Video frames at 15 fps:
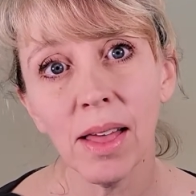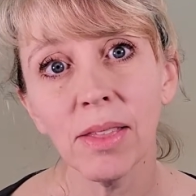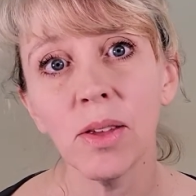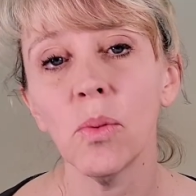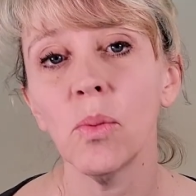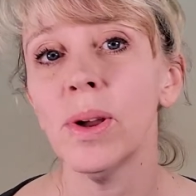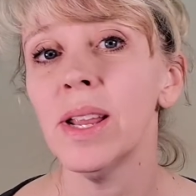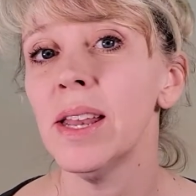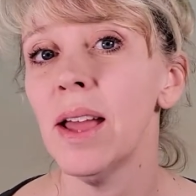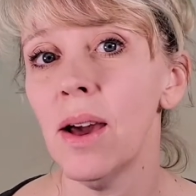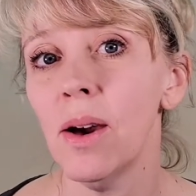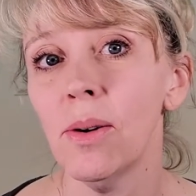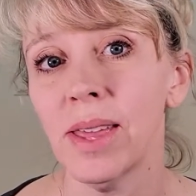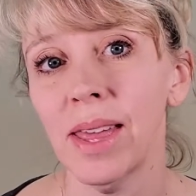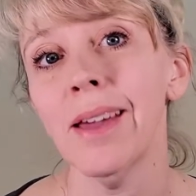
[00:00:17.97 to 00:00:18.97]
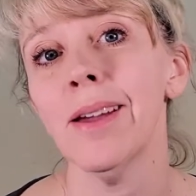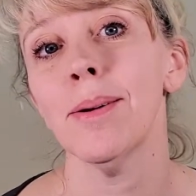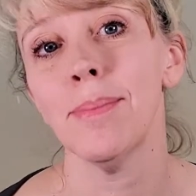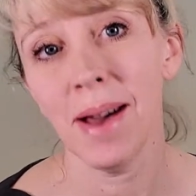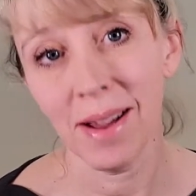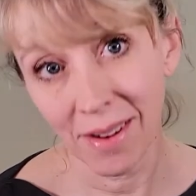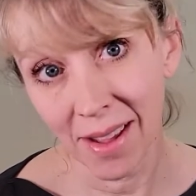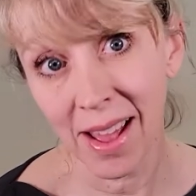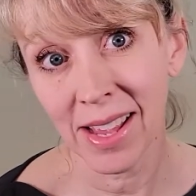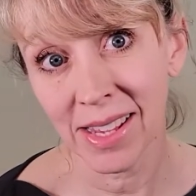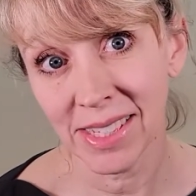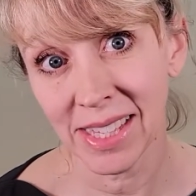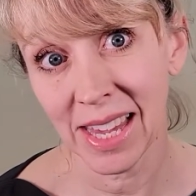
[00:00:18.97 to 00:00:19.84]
that we know care about us